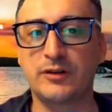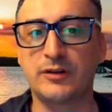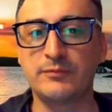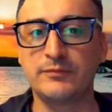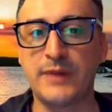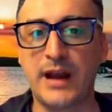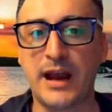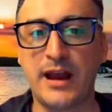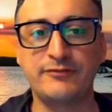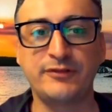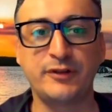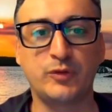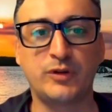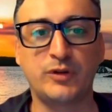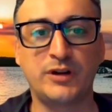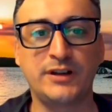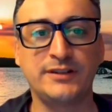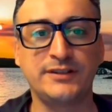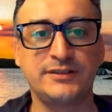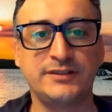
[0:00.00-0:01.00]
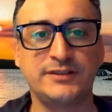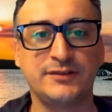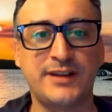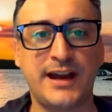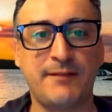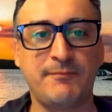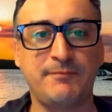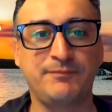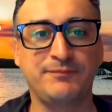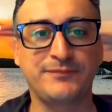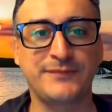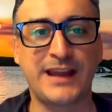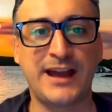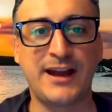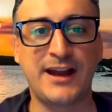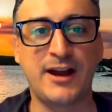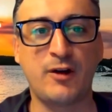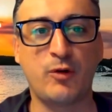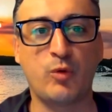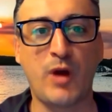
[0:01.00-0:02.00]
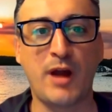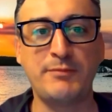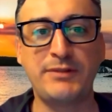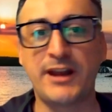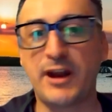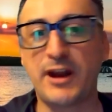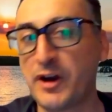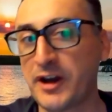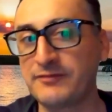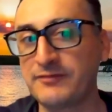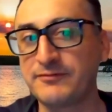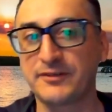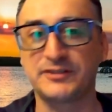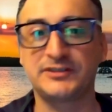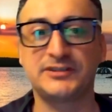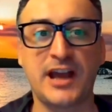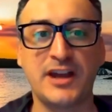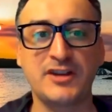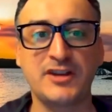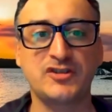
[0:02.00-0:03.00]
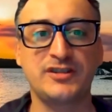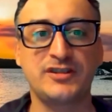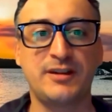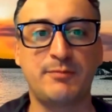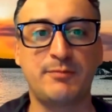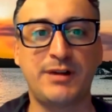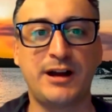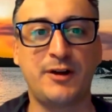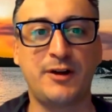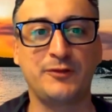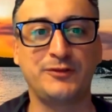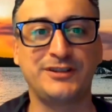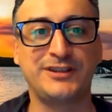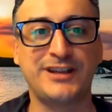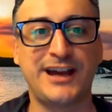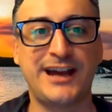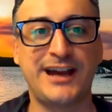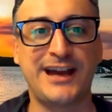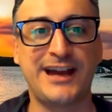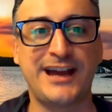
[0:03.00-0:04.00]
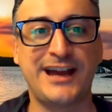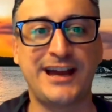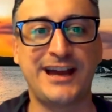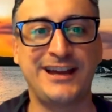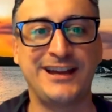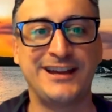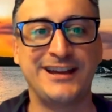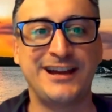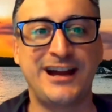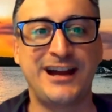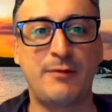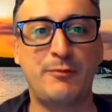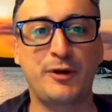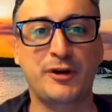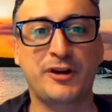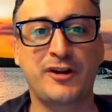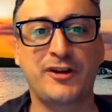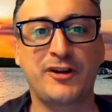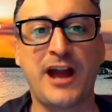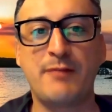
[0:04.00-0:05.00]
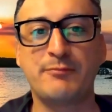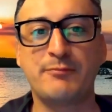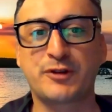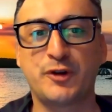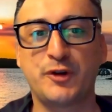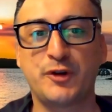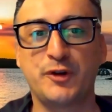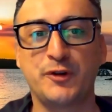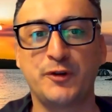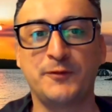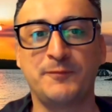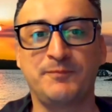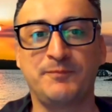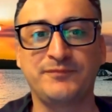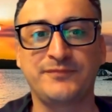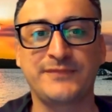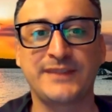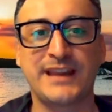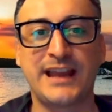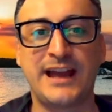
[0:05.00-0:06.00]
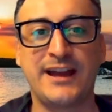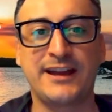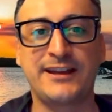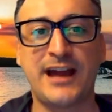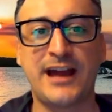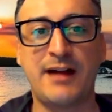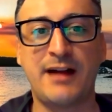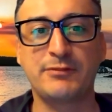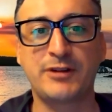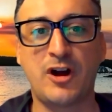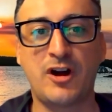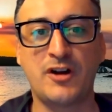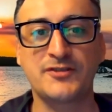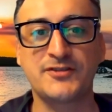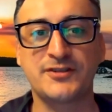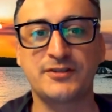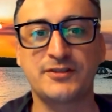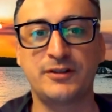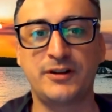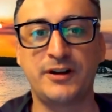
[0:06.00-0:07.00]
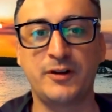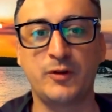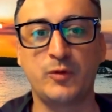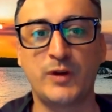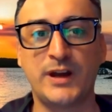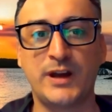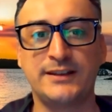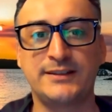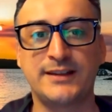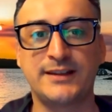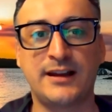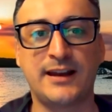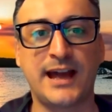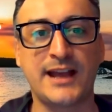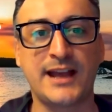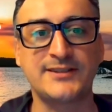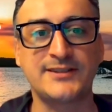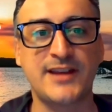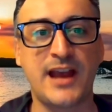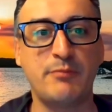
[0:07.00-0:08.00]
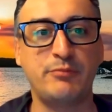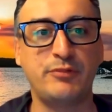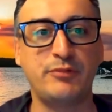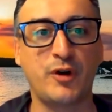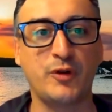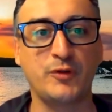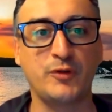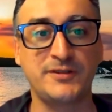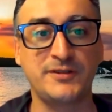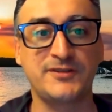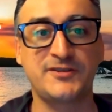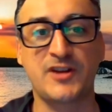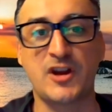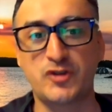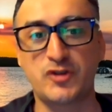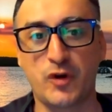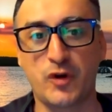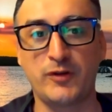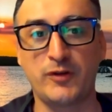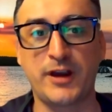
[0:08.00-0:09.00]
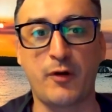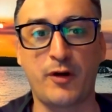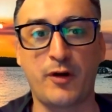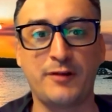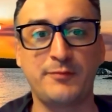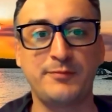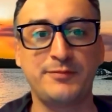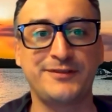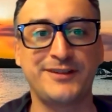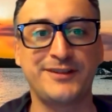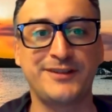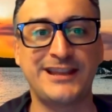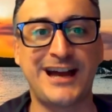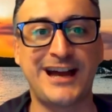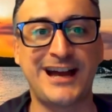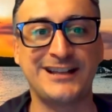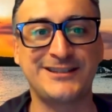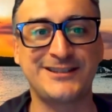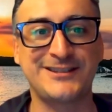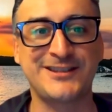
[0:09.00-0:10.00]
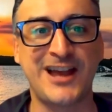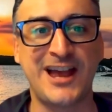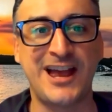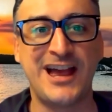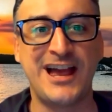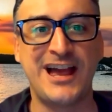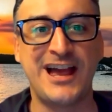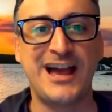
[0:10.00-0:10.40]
welcome everyone to the webinar info session about the American Camp Crew Camp Counselor with Alliance Abroad, Central Europe. That's